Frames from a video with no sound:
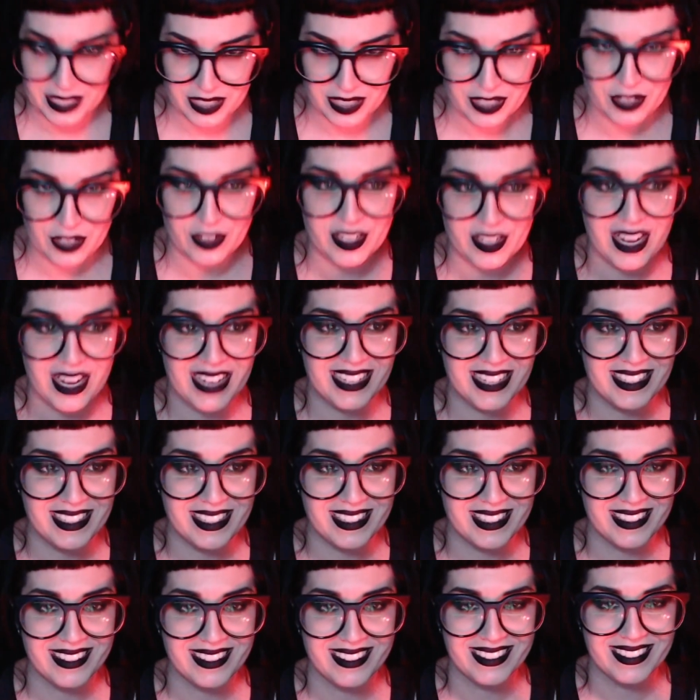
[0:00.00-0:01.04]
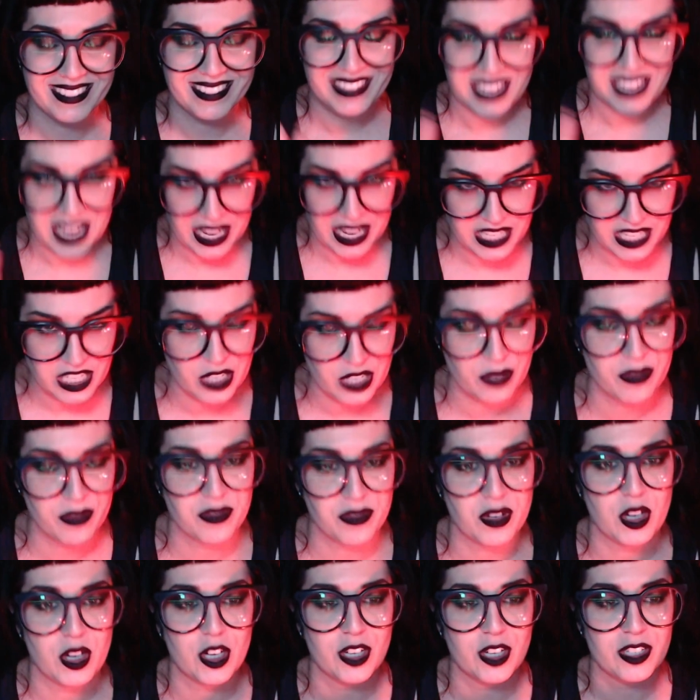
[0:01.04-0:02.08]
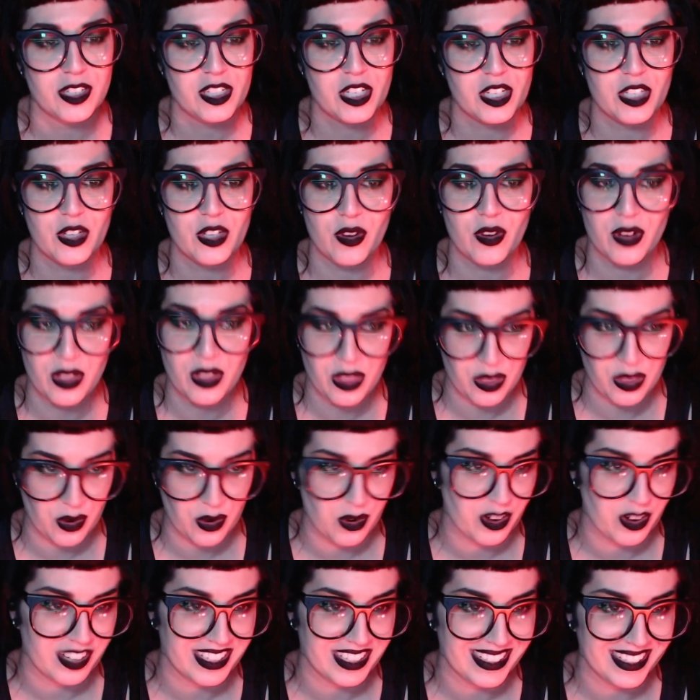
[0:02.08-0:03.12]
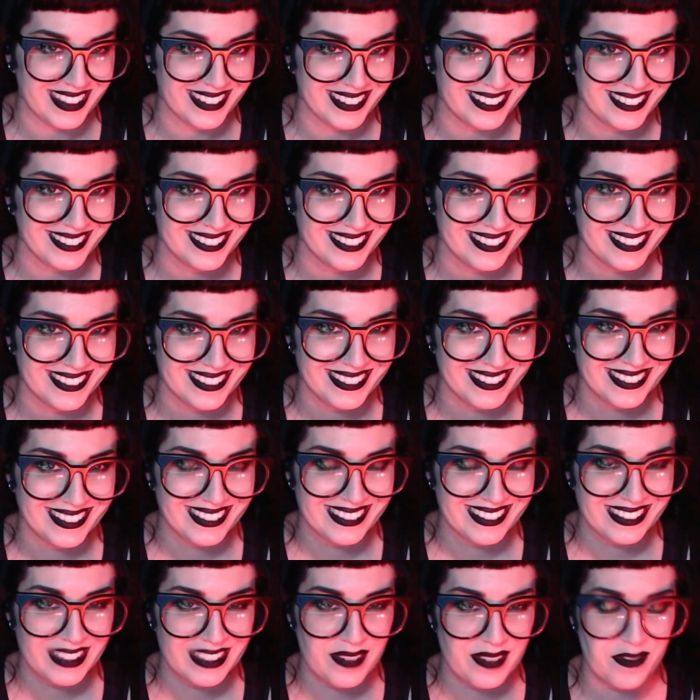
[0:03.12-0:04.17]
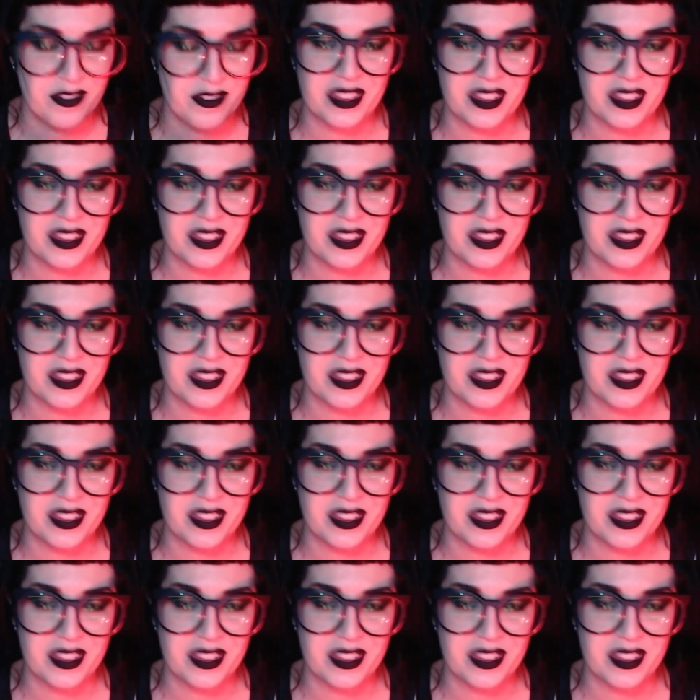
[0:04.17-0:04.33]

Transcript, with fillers: your night. I defer to your authority for the